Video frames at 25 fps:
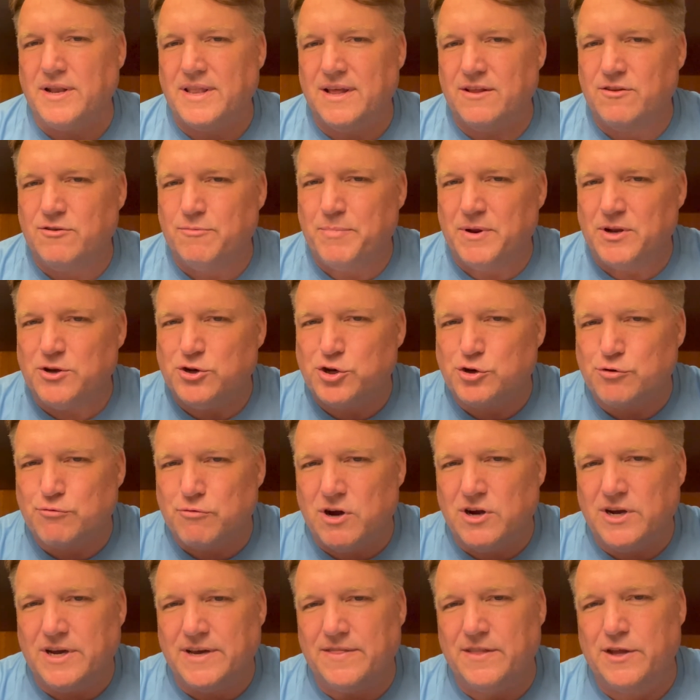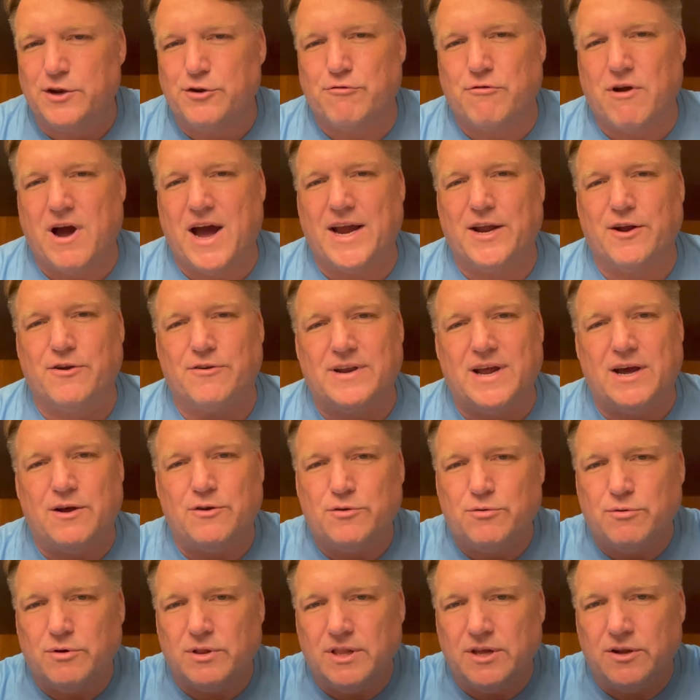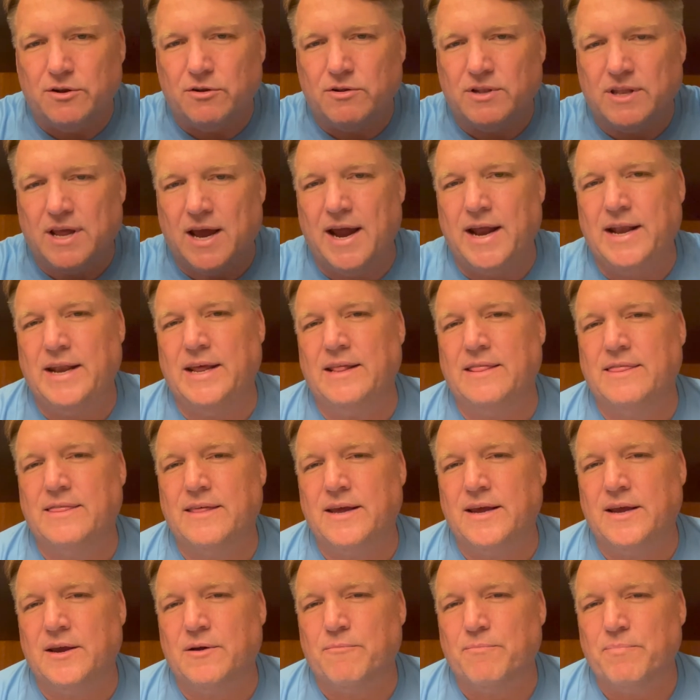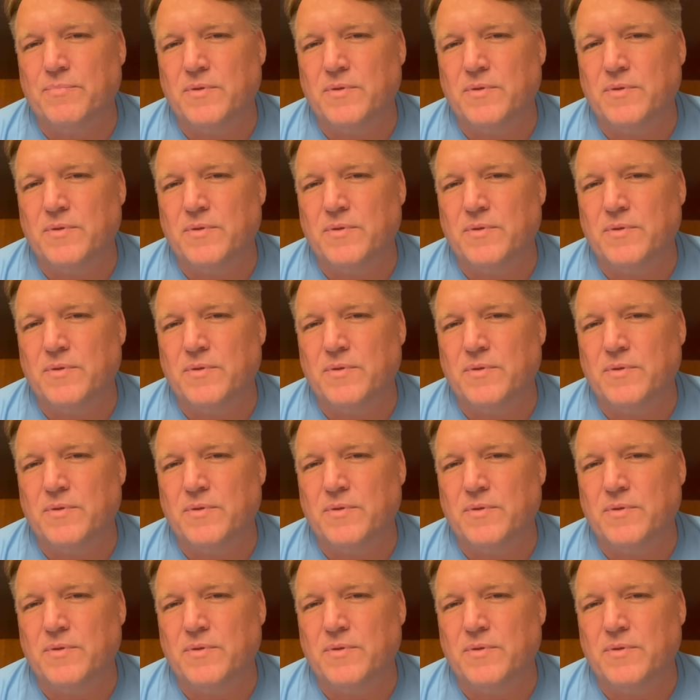that's been shrunk in the dryer down to a little tiny thing.